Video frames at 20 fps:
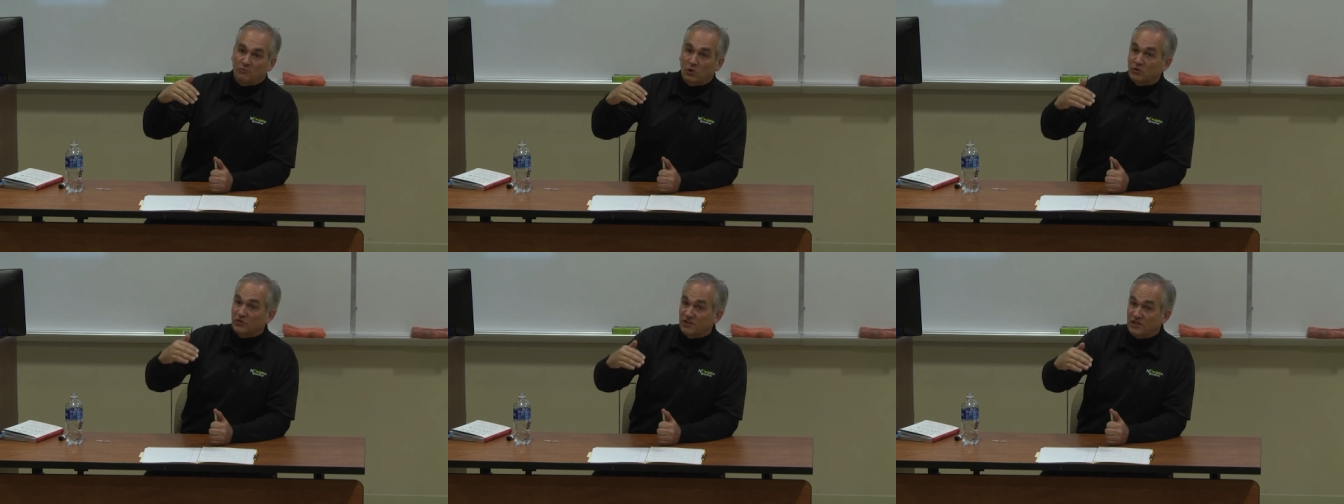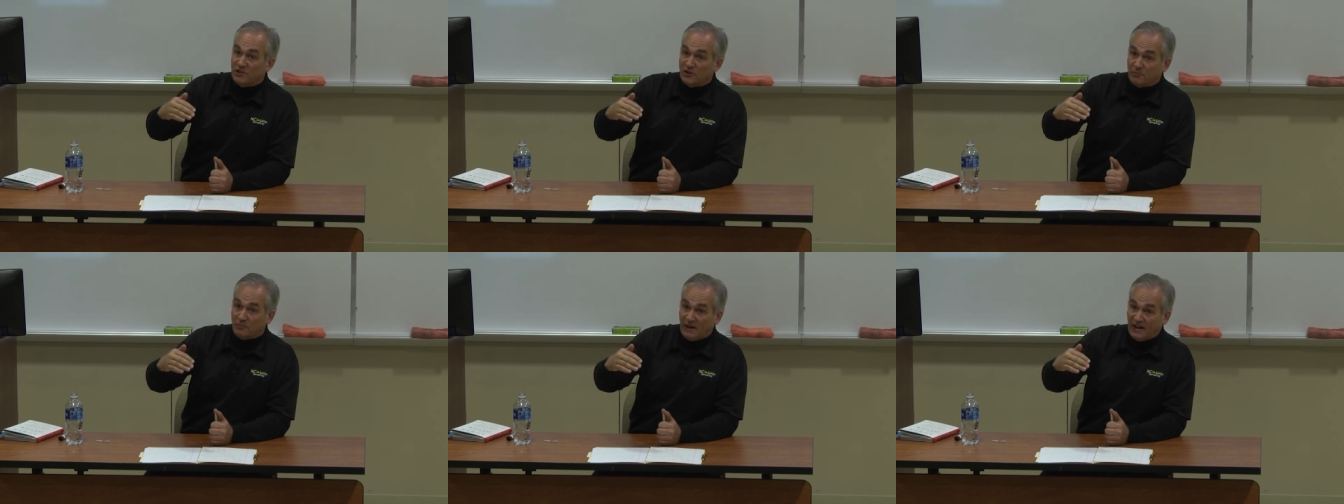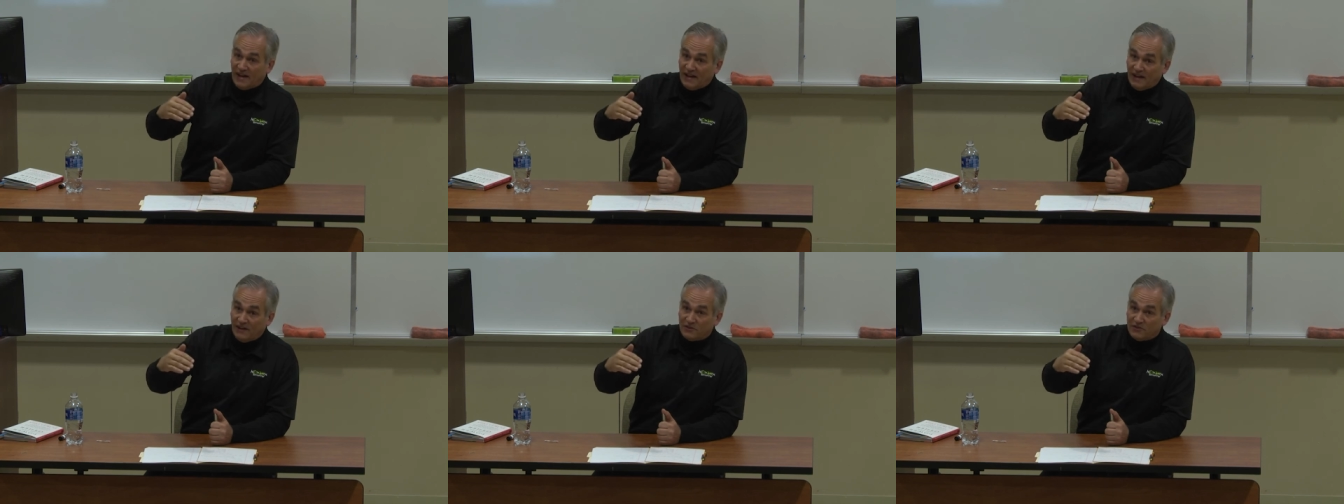multi-year
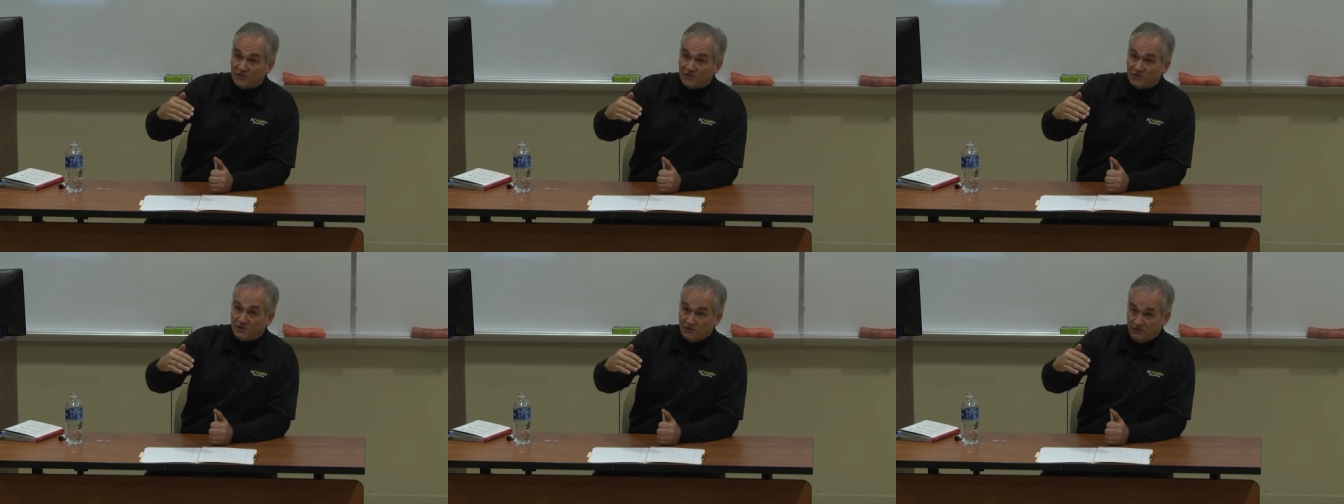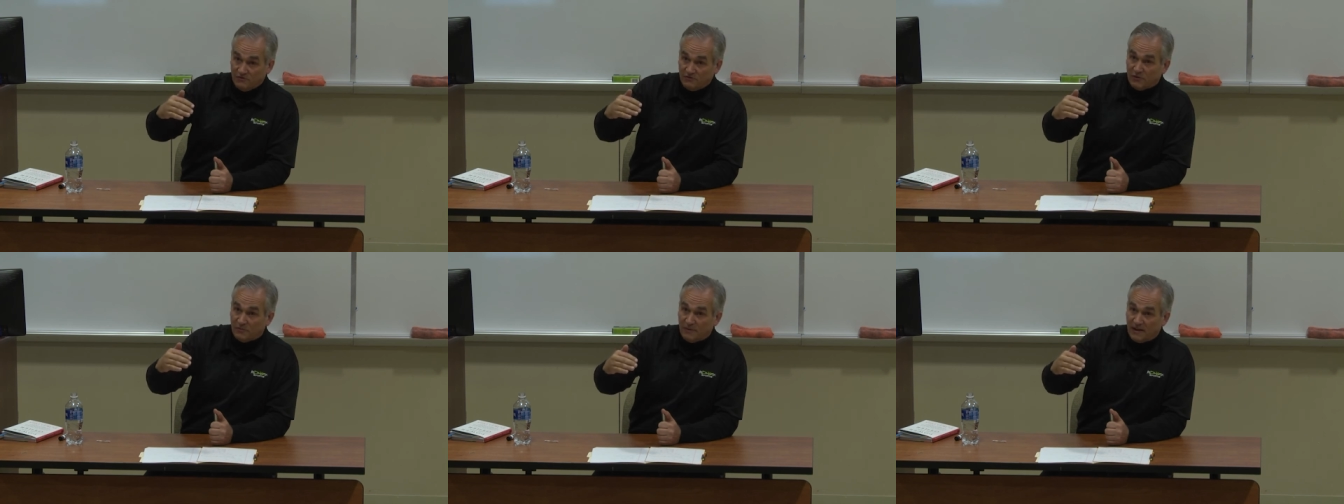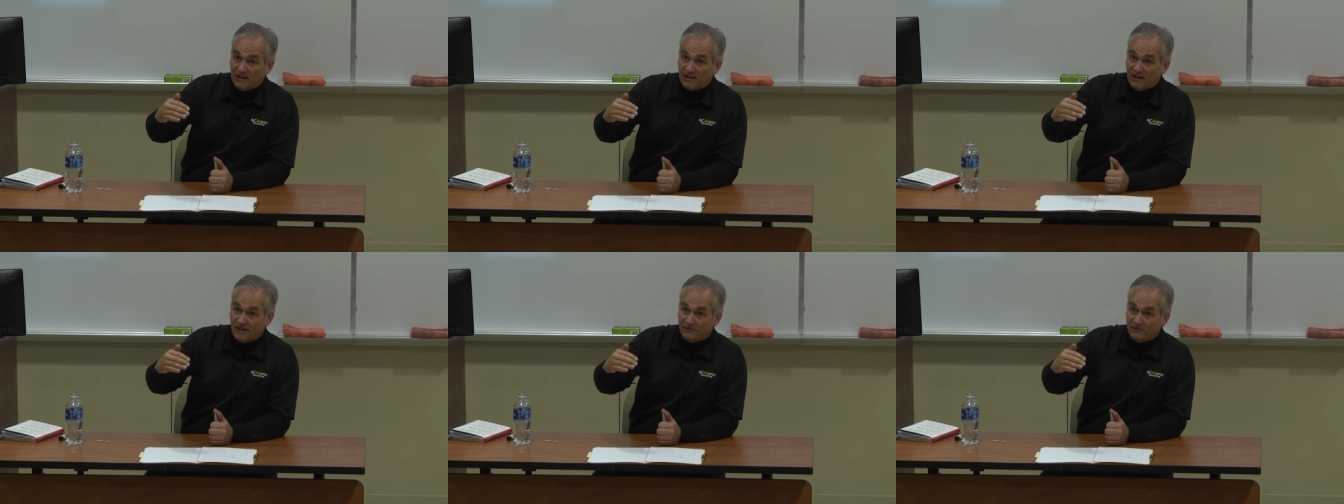buyouts for
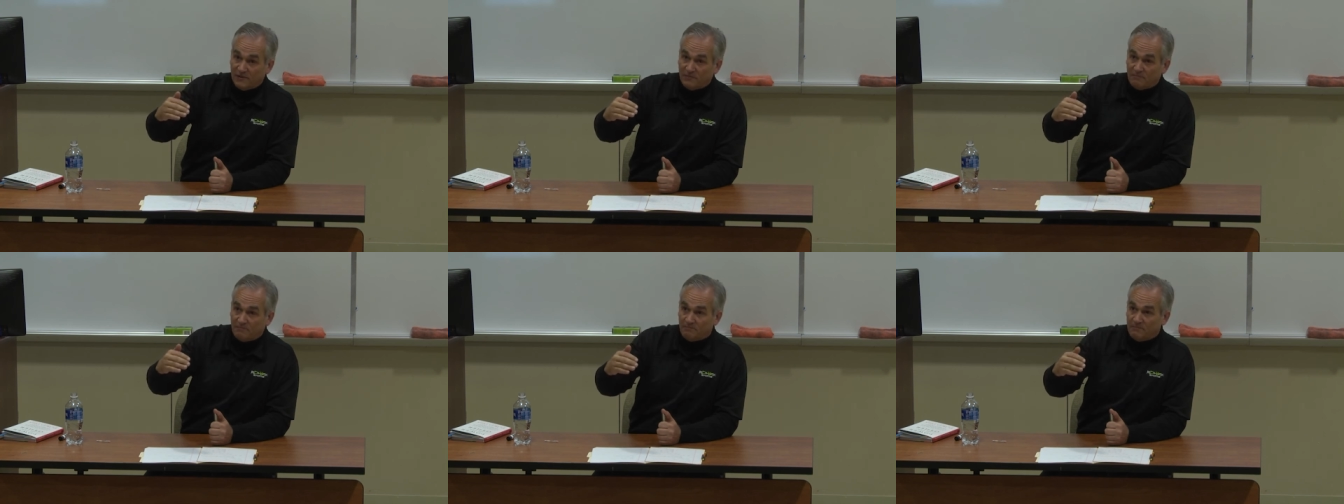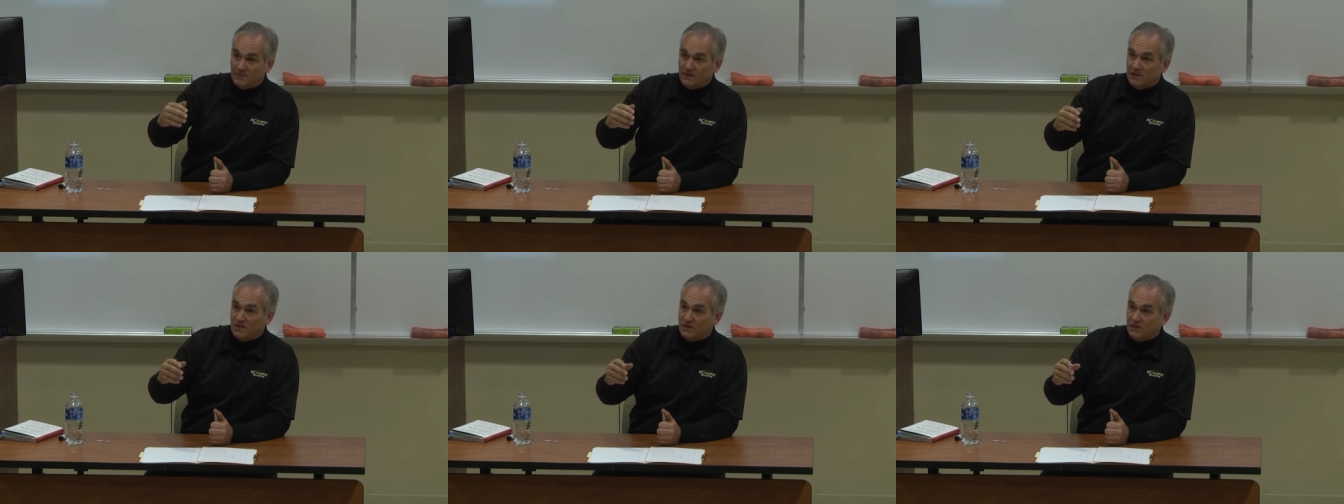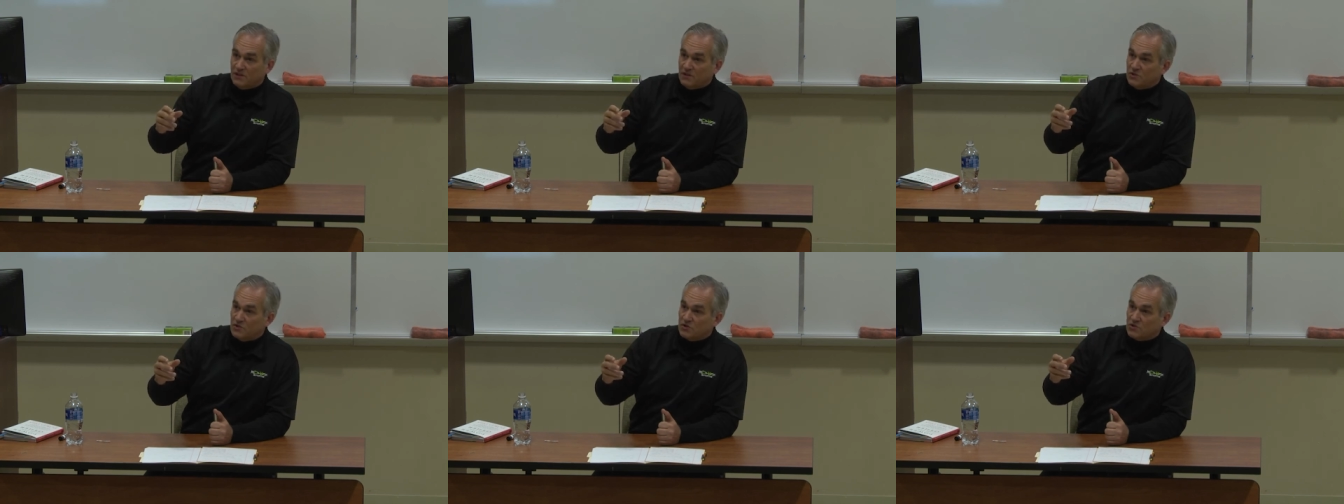many of them,
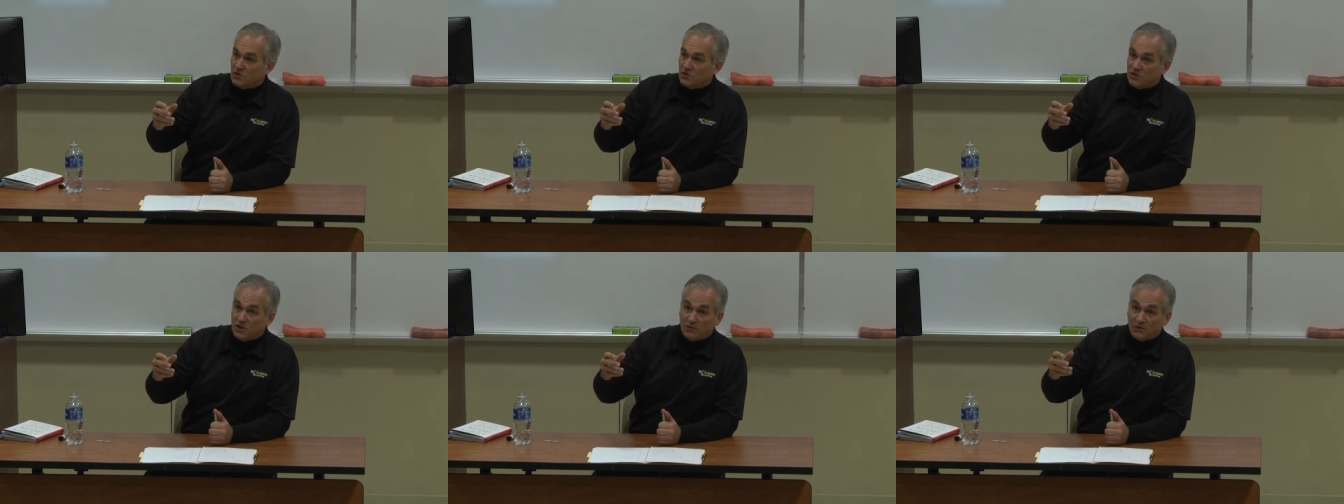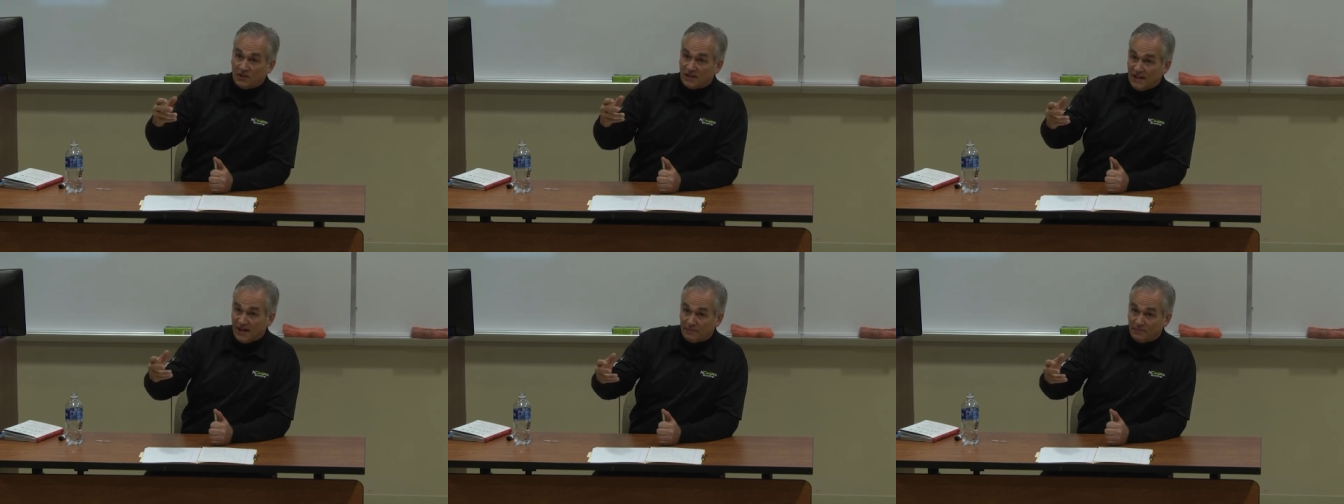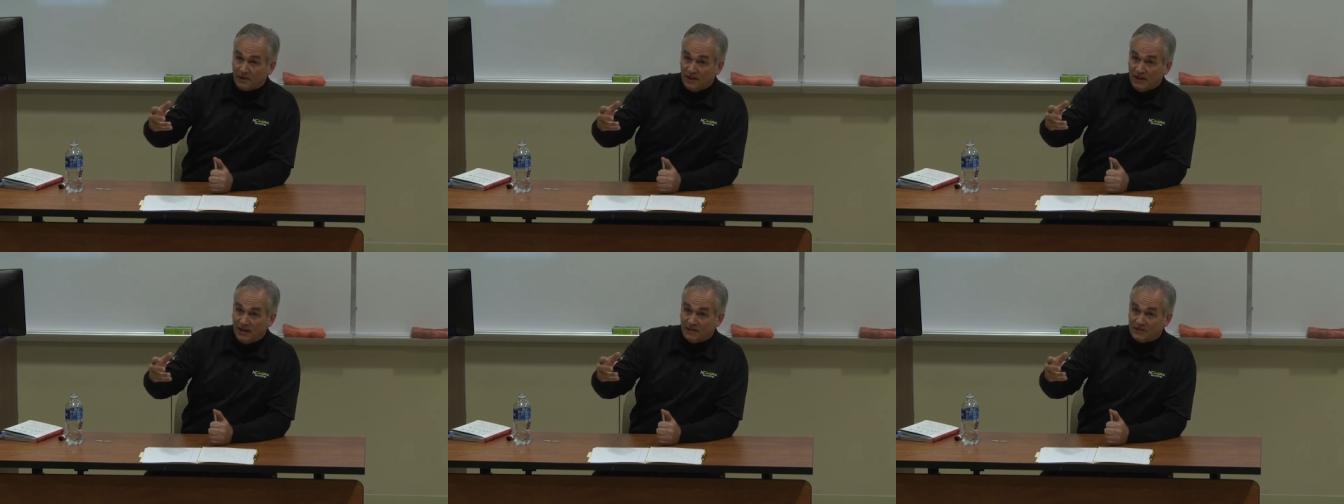so they were
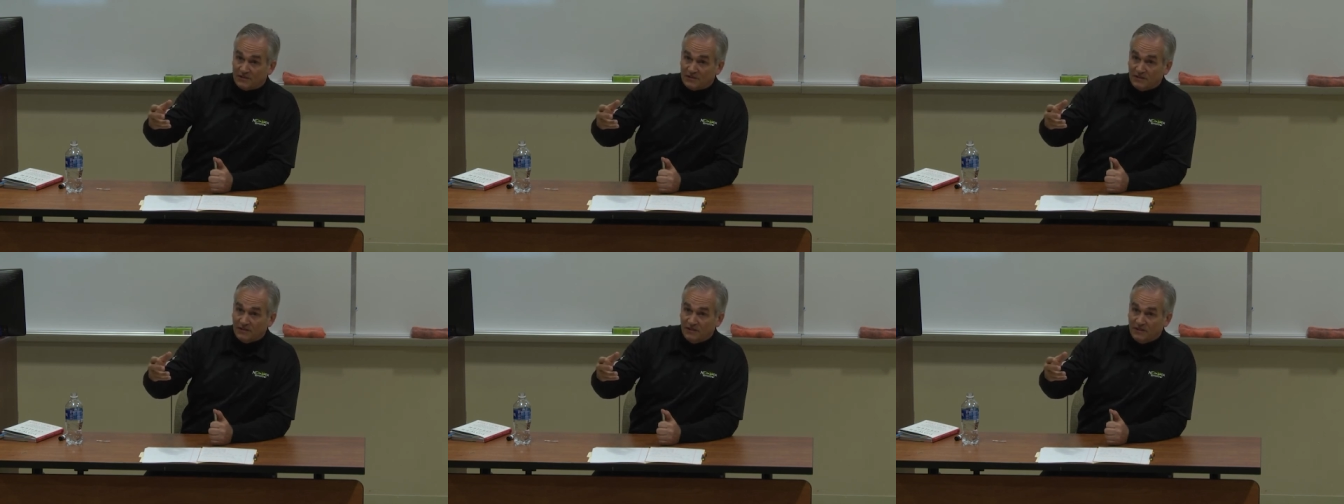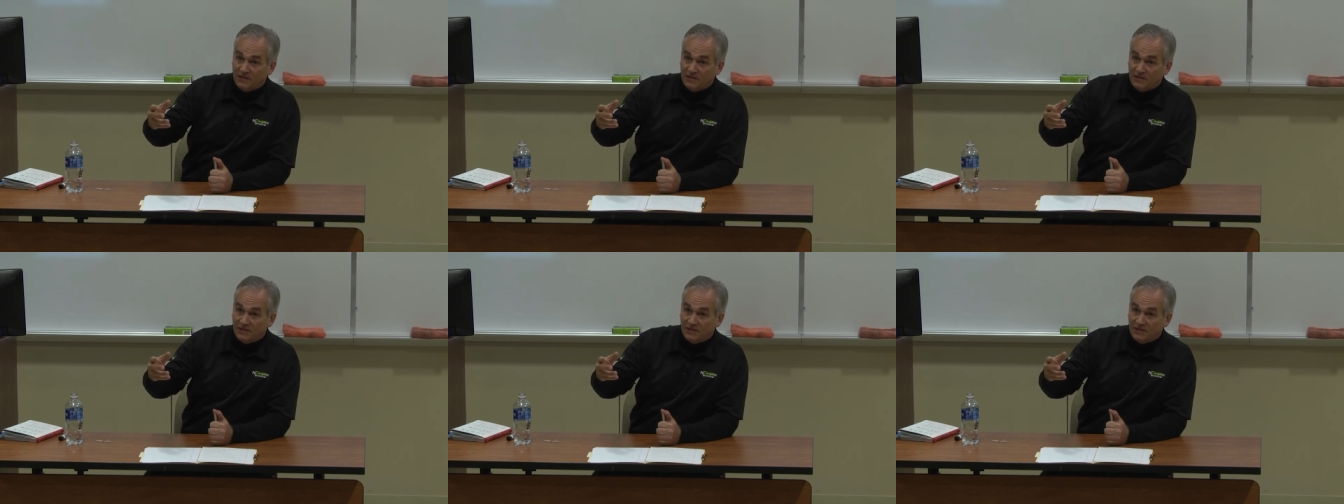capitalized.